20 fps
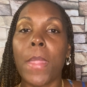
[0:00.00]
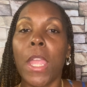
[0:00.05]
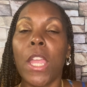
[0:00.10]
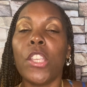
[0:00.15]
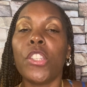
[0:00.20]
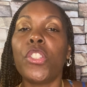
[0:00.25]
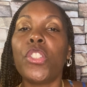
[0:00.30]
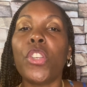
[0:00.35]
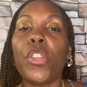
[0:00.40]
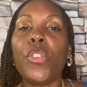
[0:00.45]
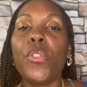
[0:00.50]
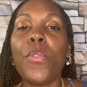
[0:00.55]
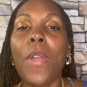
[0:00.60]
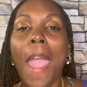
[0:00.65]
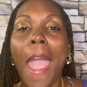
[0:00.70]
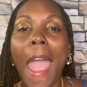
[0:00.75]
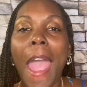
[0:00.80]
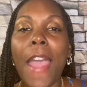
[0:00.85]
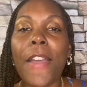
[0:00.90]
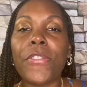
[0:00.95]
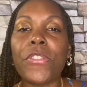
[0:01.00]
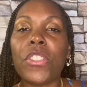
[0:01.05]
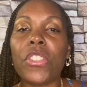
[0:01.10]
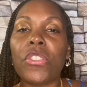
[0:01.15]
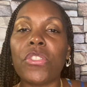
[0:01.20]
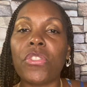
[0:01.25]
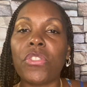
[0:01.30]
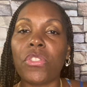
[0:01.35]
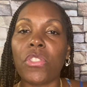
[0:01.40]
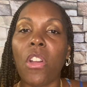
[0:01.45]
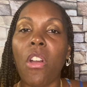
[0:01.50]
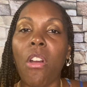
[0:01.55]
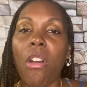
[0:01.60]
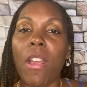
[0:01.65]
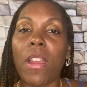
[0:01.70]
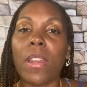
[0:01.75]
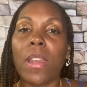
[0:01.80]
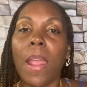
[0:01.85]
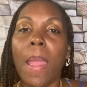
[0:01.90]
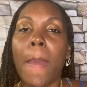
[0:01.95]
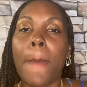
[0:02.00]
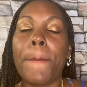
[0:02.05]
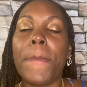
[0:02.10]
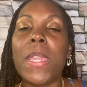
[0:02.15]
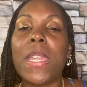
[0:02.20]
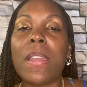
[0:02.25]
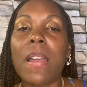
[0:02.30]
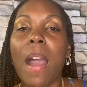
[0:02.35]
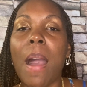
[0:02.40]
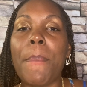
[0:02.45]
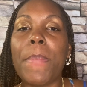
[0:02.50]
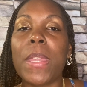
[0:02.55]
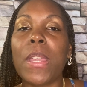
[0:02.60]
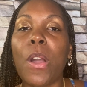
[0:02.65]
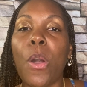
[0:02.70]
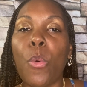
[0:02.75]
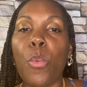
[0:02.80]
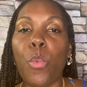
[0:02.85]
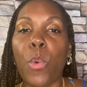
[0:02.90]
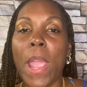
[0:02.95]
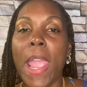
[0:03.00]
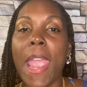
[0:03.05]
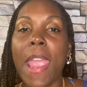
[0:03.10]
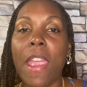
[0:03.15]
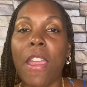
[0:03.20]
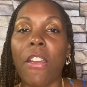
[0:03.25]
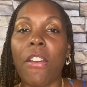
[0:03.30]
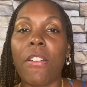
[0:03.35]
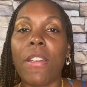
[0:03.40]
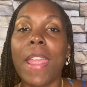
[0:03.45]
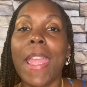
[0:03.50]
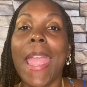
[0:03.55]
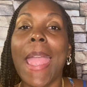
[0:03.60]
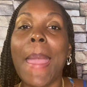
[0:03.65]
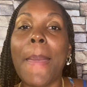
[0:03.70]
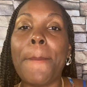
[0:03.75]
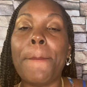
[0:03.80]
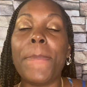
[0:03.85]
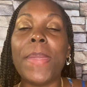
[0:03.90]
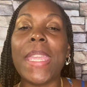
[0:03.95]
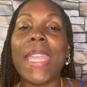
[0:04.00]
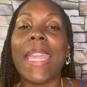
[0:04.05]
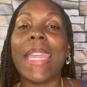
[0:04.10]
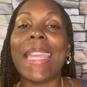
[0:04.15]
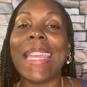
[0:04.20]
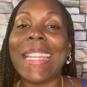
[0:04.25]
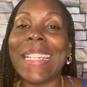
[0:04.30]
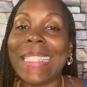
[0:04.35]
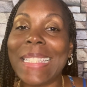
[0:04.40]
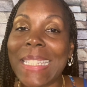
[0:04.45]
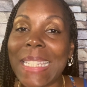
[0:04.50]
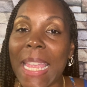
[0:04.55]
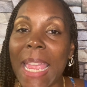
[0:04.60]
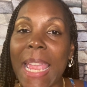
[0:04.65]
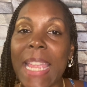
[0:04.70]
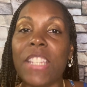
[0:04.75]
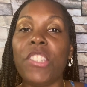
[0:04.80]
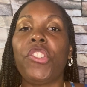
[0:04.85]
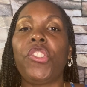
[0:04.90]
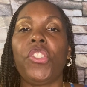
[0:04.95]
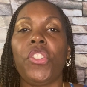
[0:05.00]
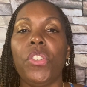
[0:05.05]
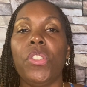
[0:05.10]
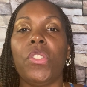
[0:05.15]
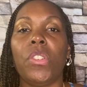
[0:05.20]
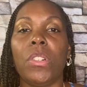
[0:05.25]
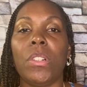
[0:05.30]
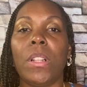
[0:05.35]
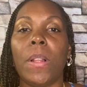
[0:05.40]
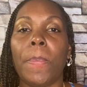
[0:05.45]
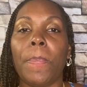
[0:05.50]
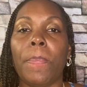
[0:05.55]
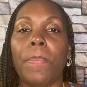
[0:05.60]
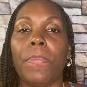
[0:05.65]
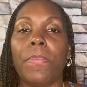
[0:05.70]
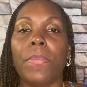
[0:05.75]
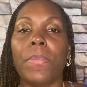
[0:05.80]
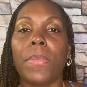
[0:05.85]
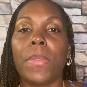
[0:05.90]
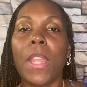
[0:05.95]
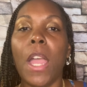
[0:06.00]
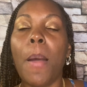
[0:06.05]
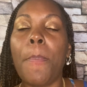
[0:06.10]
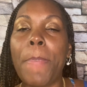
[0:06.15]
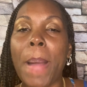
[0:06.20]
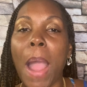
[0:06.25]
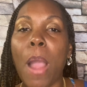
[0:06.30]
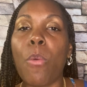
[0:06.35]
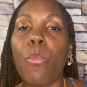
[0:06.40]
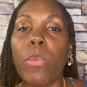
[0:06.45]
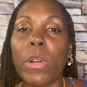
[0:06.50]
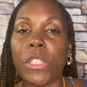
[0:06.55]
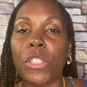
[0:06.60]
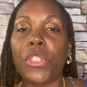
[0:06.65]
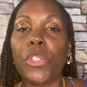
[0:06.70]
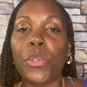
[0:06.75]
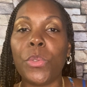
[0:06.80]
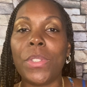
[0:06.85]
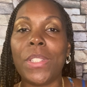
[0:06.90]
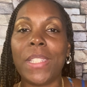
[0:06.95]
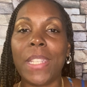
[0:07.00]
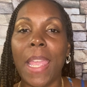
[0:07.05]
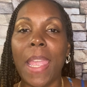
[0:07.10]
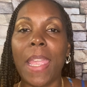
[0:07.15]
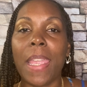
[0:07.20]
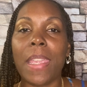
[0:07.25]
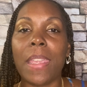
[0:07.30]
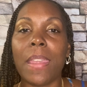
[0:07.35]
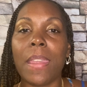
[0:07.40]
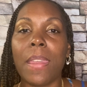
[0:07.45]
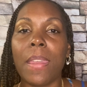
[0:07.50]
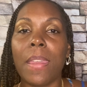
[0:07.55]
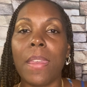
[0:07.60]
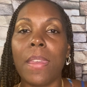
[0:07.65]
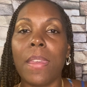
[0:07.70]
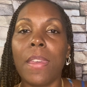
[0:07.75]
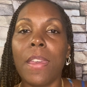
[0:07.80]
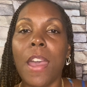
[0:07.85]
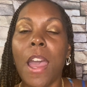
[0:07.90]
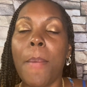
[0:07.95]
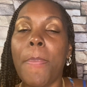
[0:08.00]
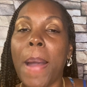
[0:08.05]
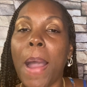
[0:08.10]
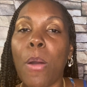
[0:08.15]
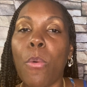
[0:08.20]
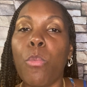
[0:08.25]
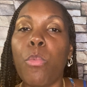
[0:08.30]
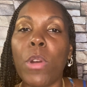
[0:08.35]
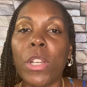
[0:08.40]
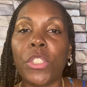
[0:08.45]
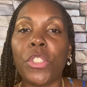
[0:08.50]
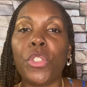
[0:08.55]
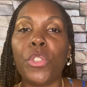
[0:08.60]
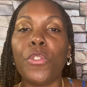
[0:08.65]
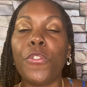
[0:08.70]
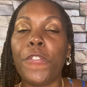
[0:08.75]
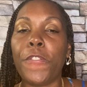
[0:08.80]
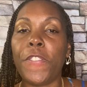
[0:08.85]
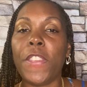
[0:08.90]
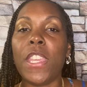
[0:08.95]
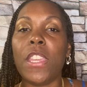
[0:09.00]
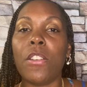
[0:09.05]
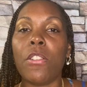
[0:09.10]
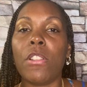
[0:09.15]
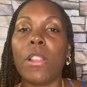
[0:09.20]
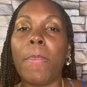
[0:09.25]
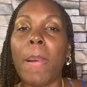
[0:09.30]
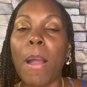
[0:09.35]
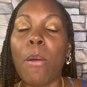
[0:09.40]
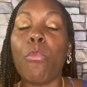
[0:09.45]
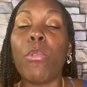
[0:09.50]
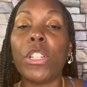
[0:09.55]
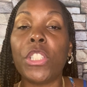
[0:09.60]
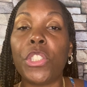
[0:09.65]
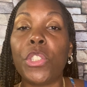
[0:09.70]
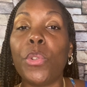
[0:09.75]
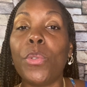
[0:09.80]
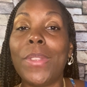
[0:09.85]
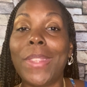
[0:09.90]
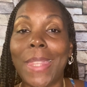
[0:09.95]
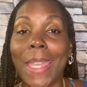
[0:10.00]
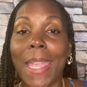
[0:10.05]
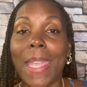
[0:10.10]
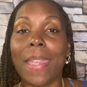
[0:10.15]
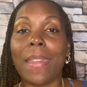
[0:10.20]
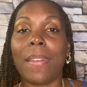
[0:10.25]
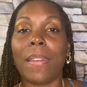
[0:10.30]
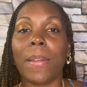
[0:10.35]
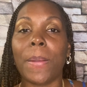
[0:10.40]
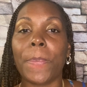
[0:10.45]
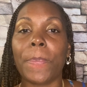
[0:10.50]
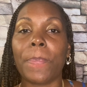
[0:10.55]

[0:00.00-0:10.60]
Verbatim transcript: So you have to start becoming aware and being intentional about what you say, about what you feel, about what you think.